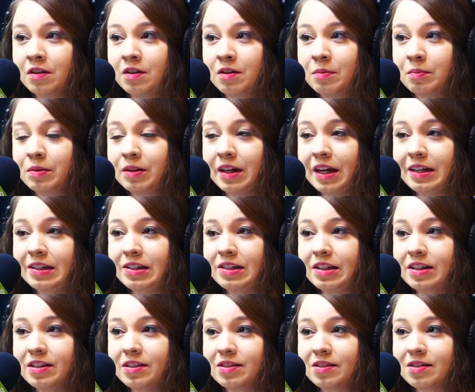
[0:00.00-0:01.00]

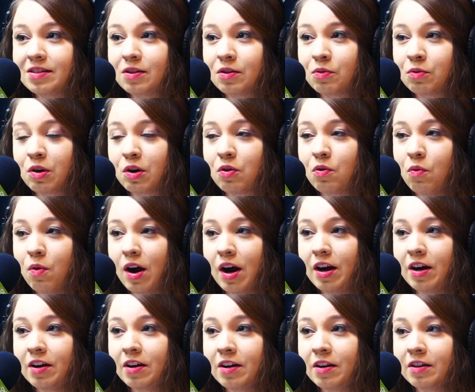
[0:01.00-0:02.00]
places
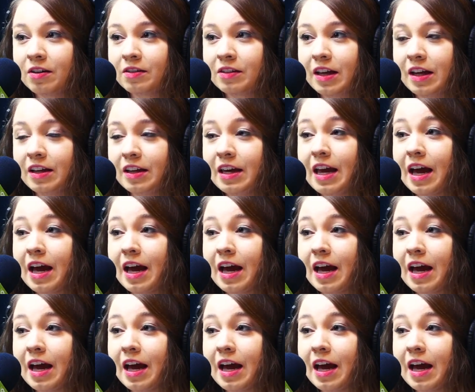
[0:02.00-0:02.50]
require, like